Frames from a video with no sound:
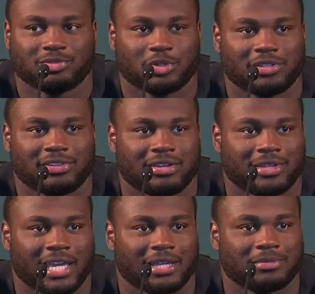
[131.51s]

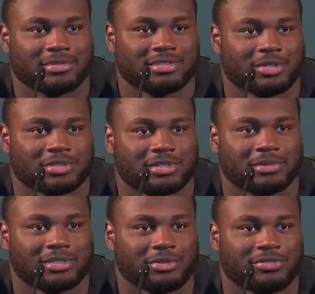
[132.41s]
25 games or
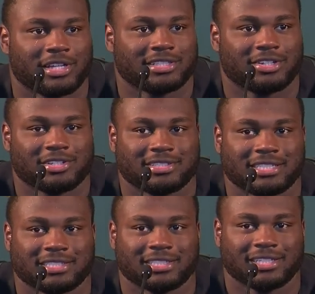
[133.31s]
something, reflecting on the
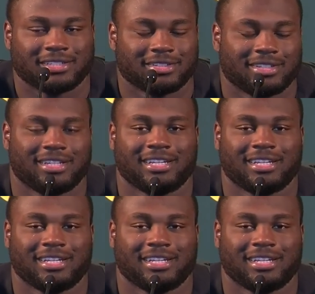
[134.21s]
season. And